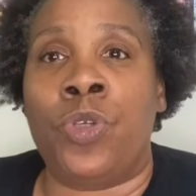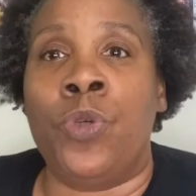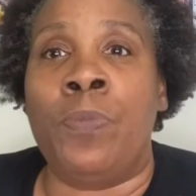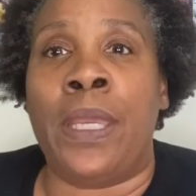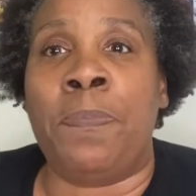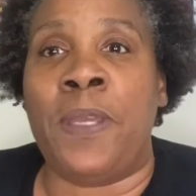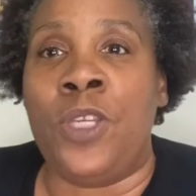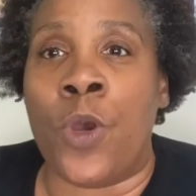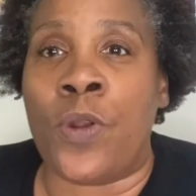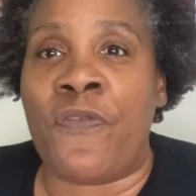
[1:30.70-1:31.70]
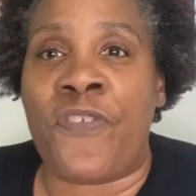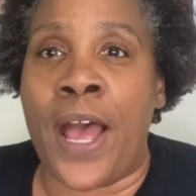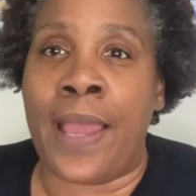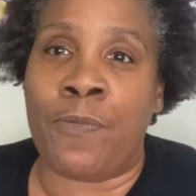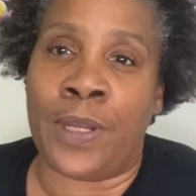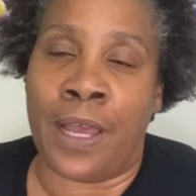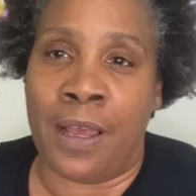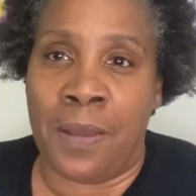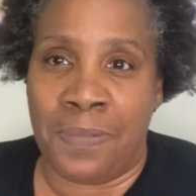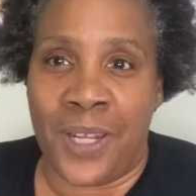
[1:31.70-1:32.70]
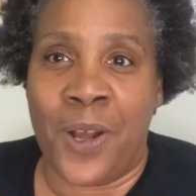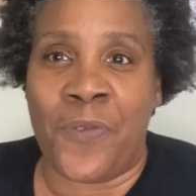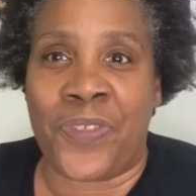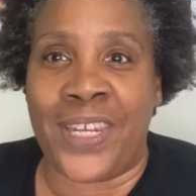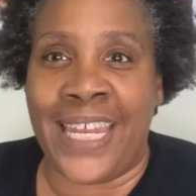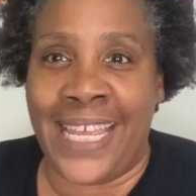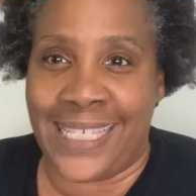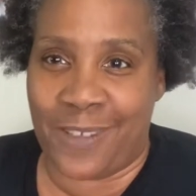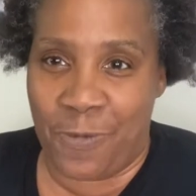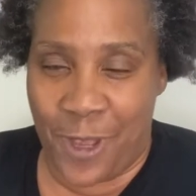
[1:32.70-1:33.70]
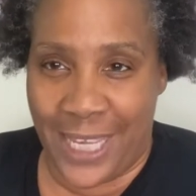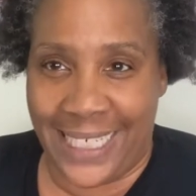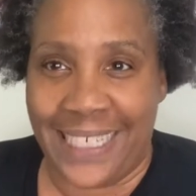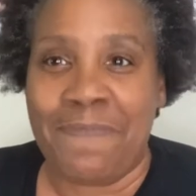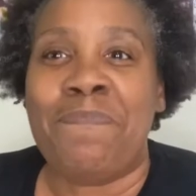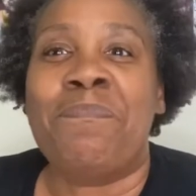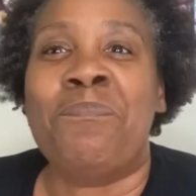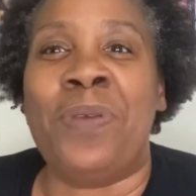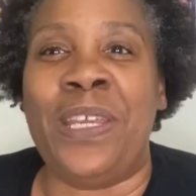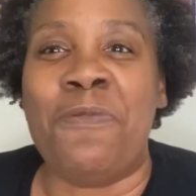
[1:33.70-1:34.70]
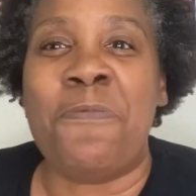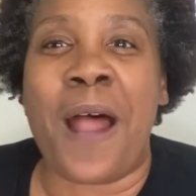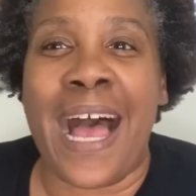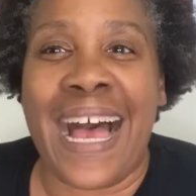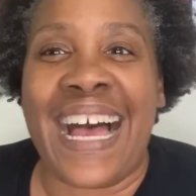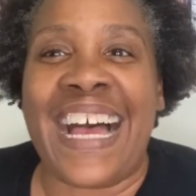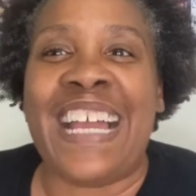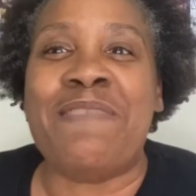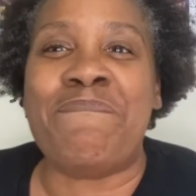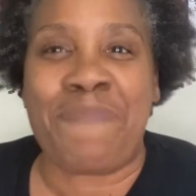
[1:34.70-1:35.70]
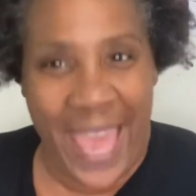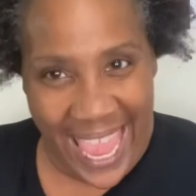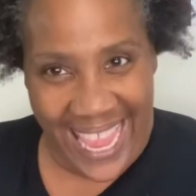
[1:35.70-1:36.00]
may be notified when I upload the next one. Be right back.